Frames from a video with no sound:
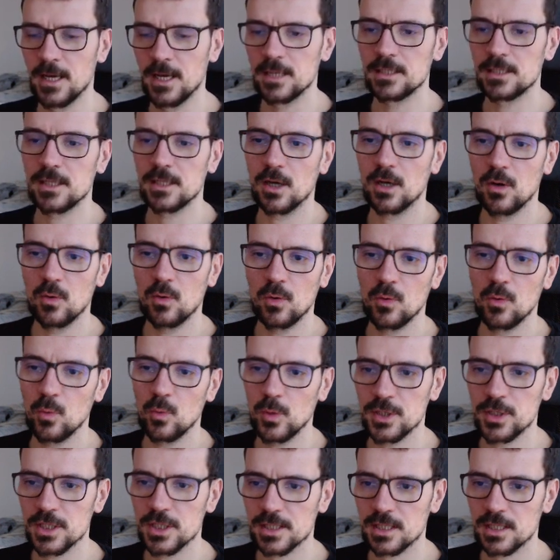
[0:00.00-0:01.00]
So
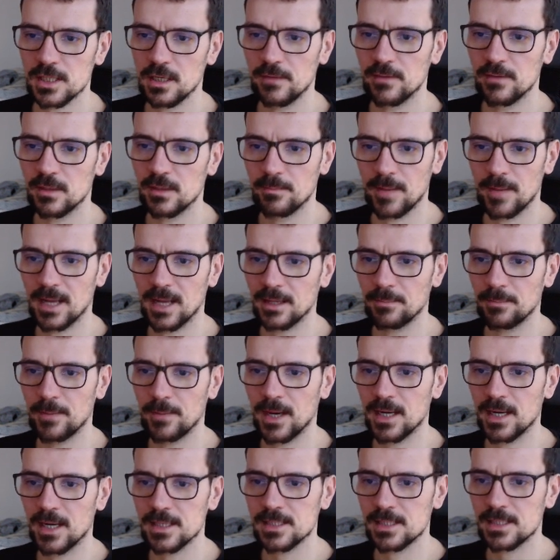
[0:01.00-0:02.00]
we just leave it band
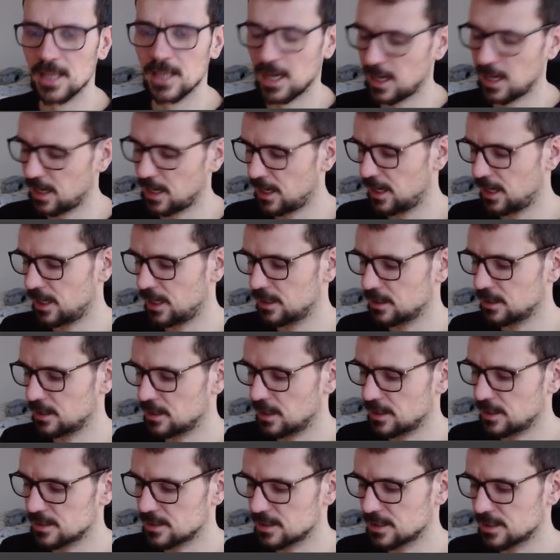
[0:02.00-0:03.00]
pass, and
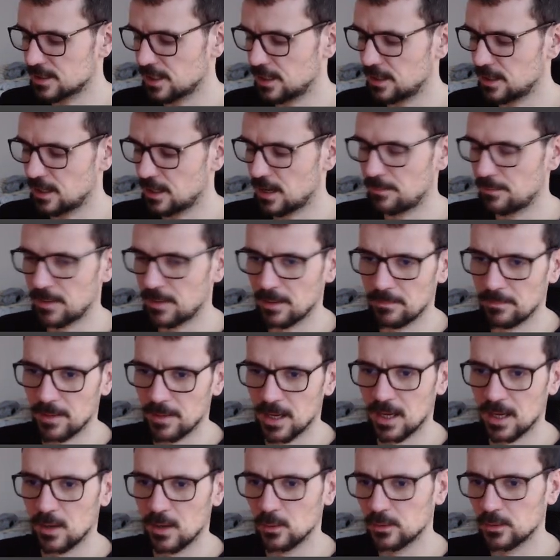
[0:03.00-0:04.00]
let's set it up
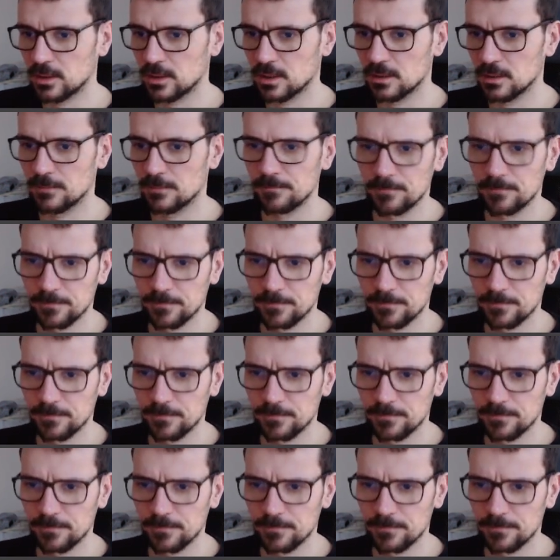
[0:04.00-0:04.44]
about